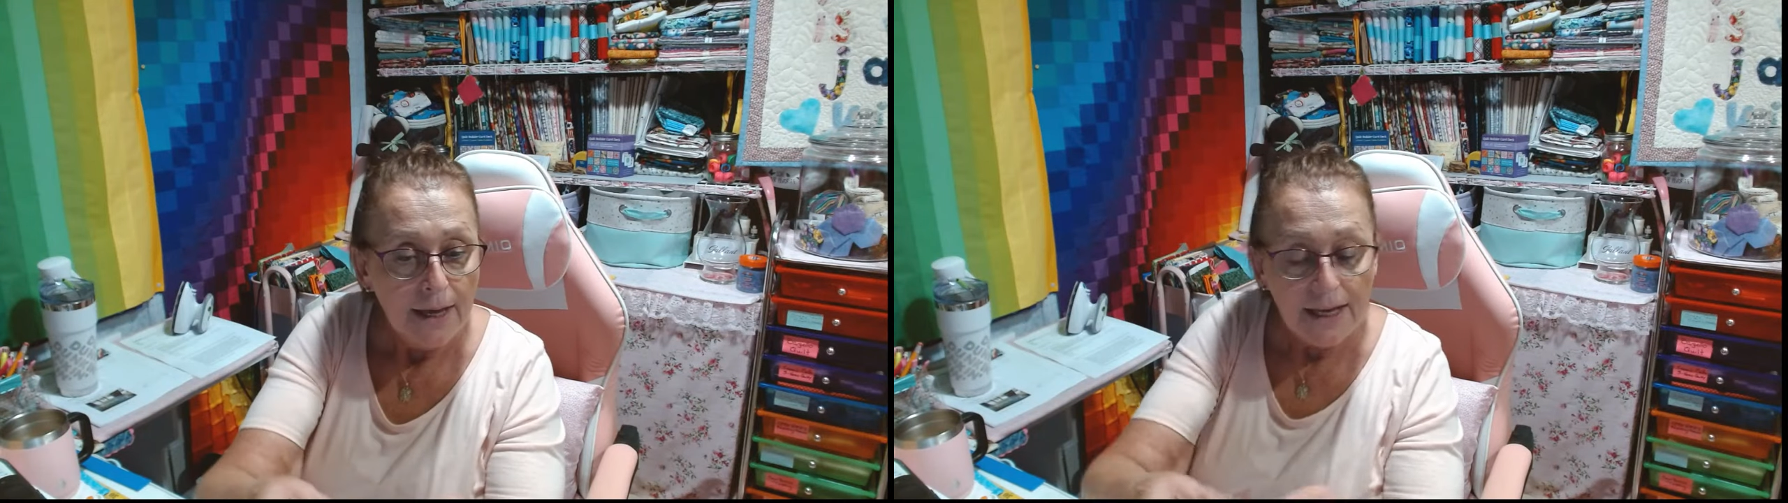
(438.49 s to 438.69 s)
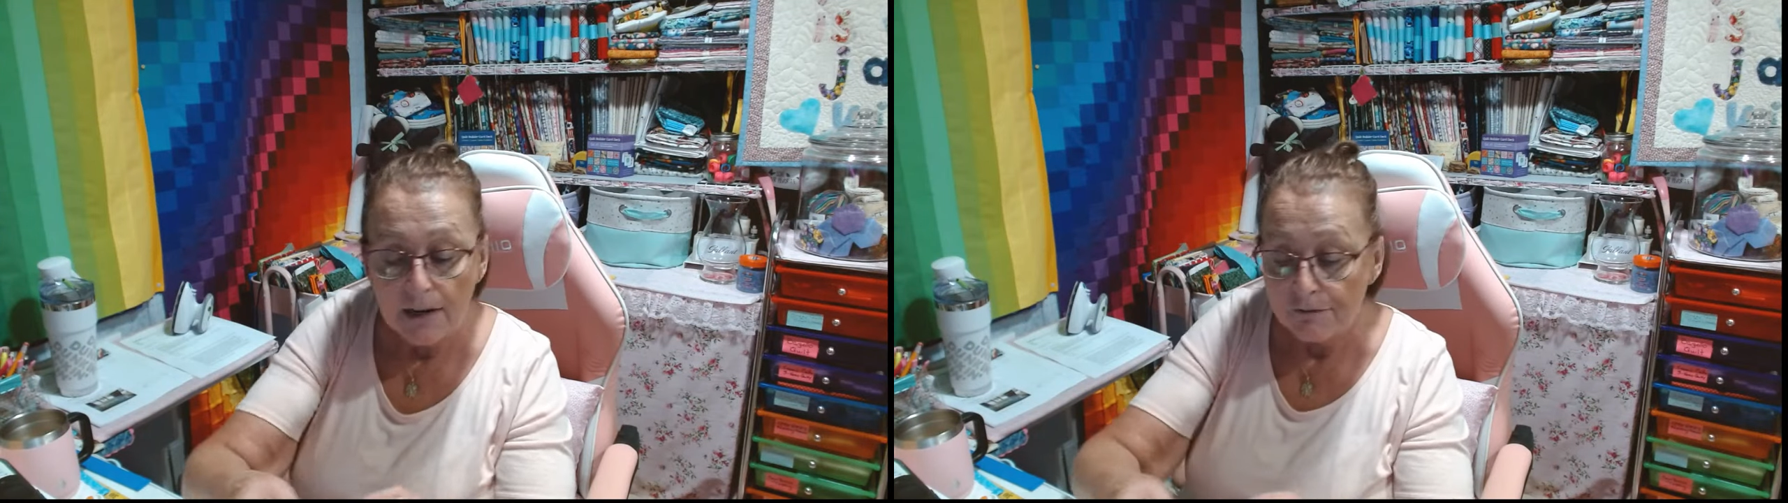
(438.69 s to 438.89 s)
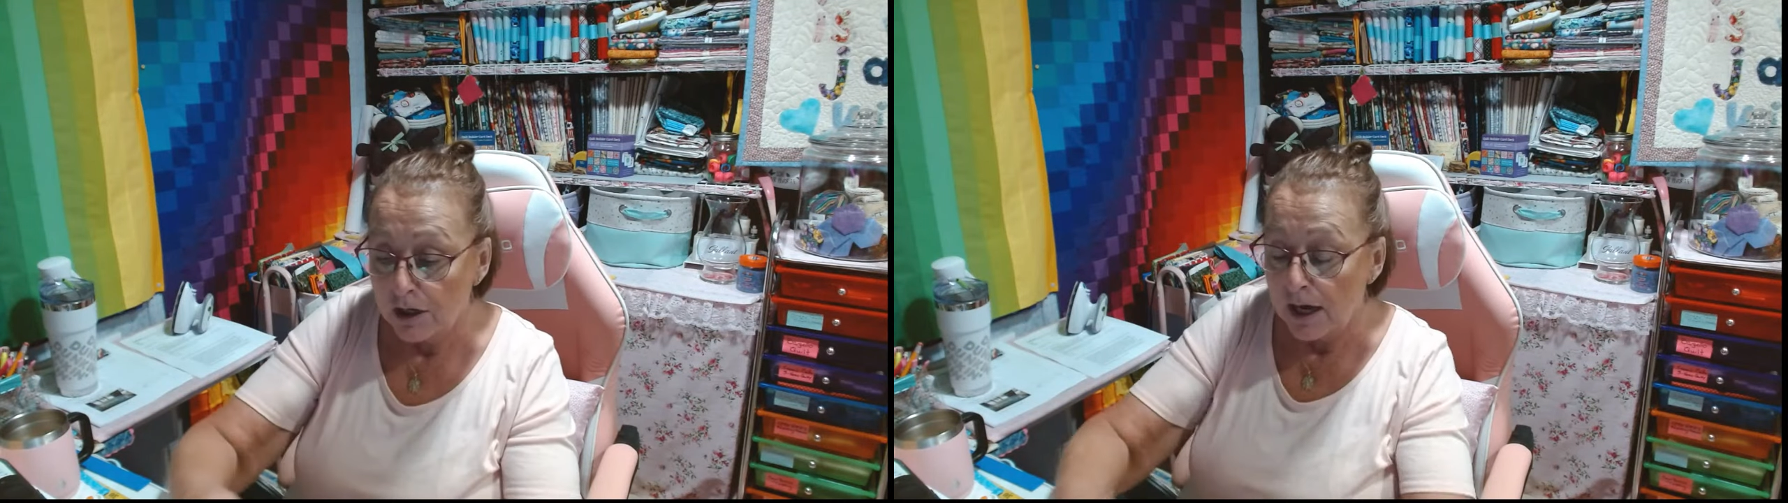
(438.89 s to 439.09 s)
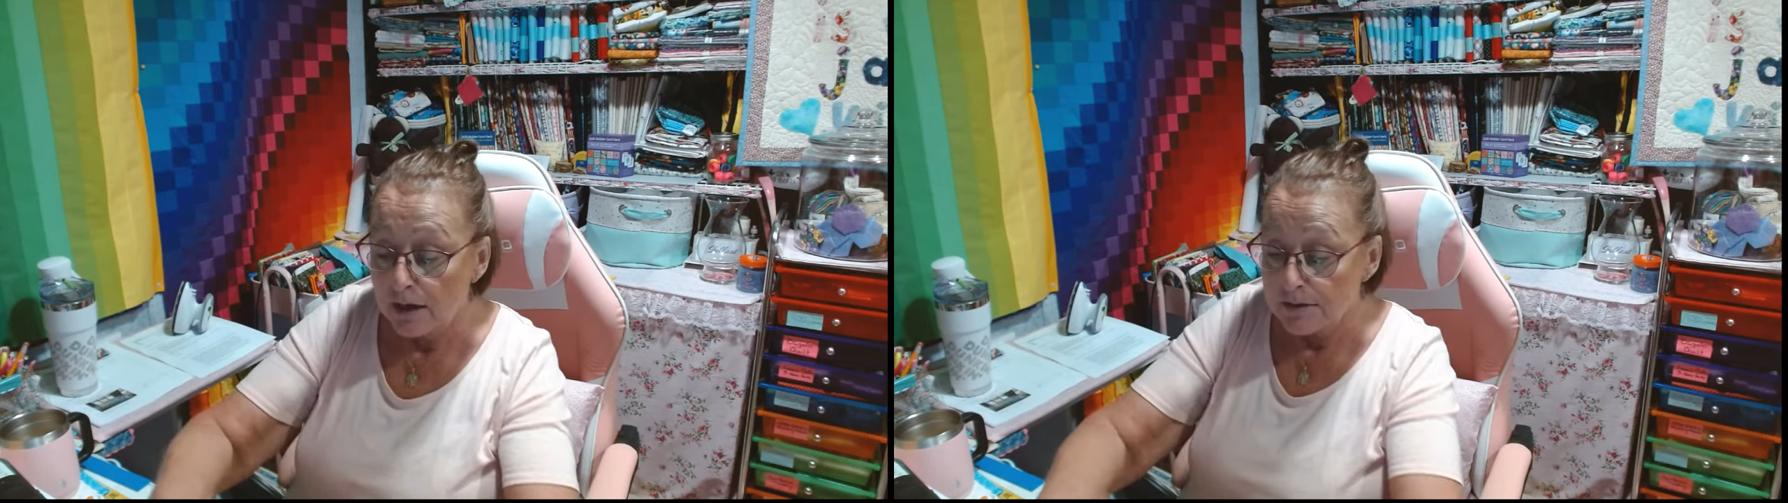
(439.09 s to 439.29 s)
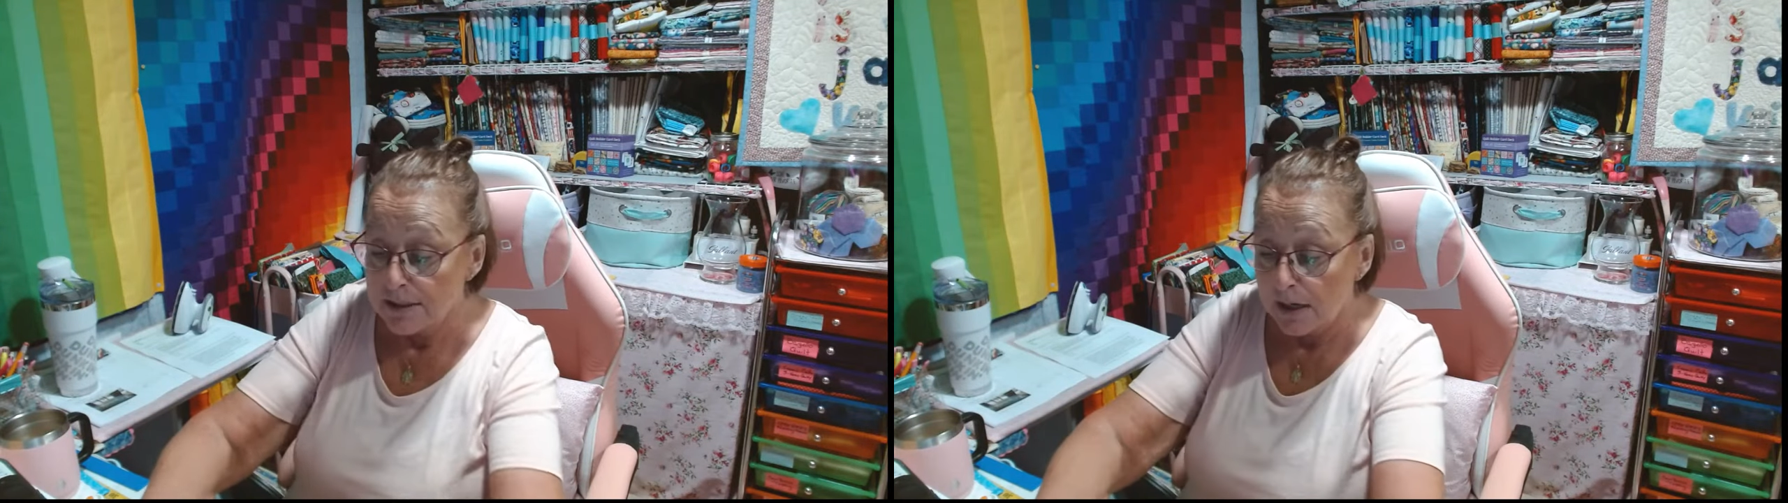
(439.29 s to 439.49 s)
And if you
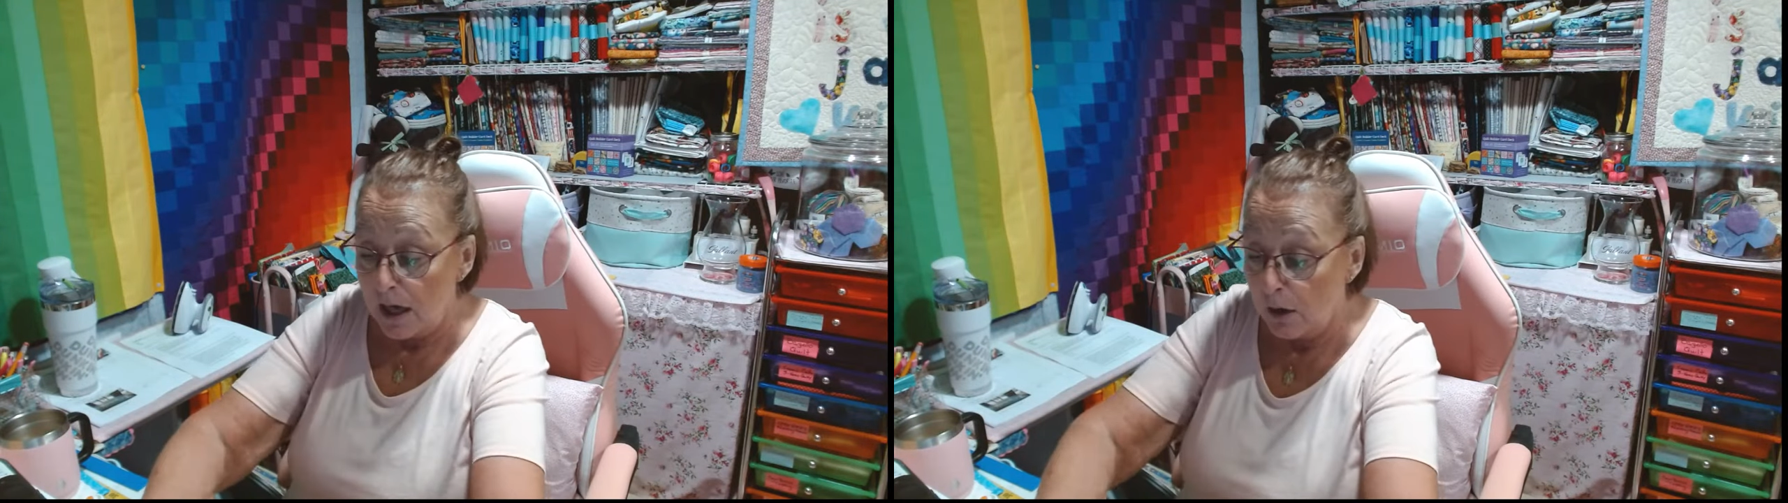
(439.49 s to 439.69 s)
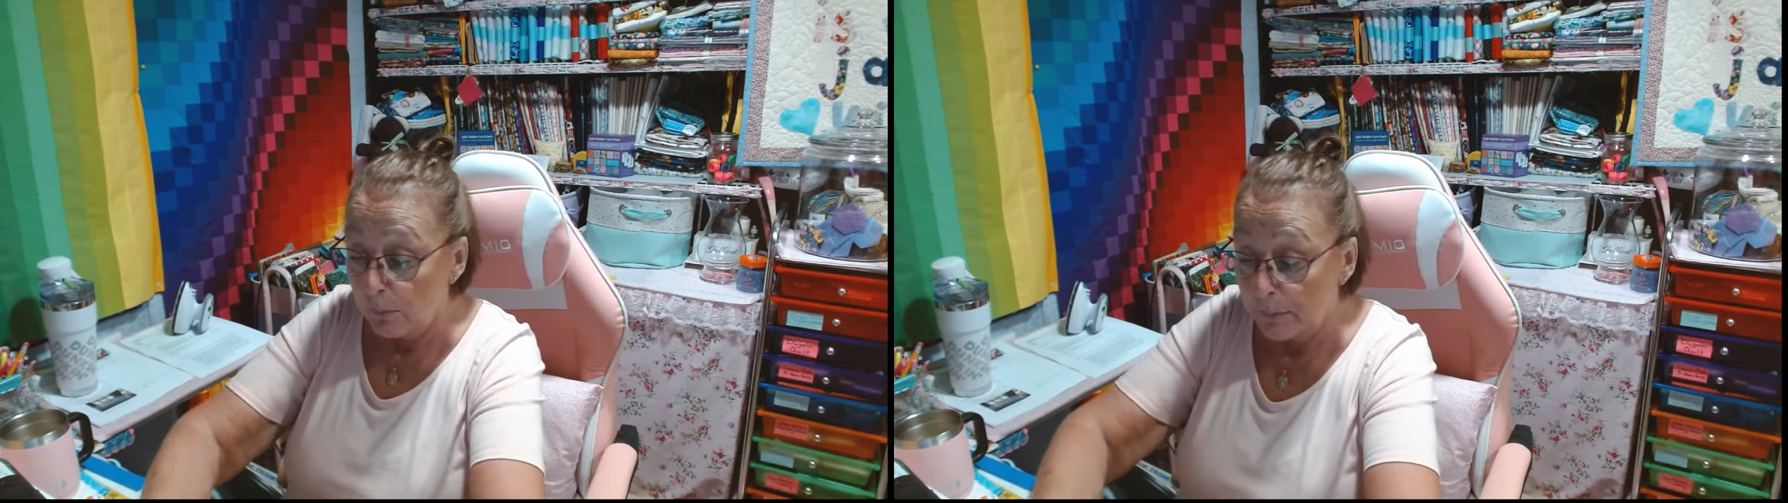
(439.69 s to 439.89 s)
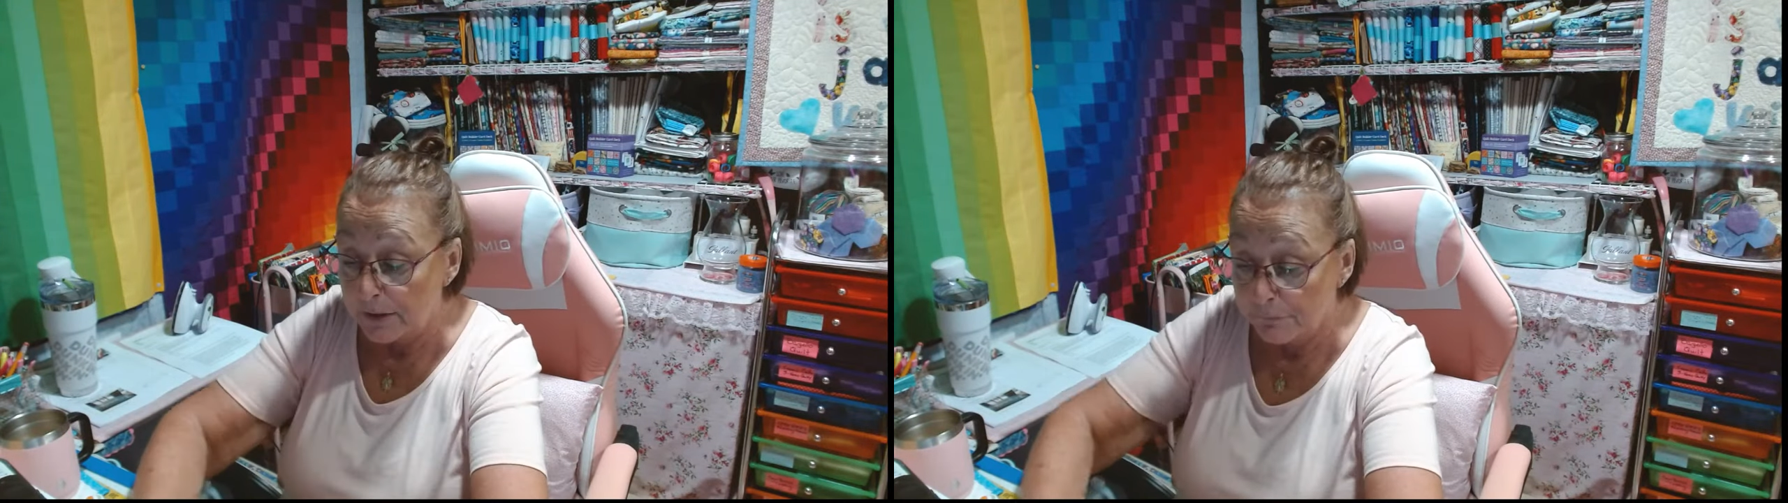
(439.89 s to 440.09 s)
go slow when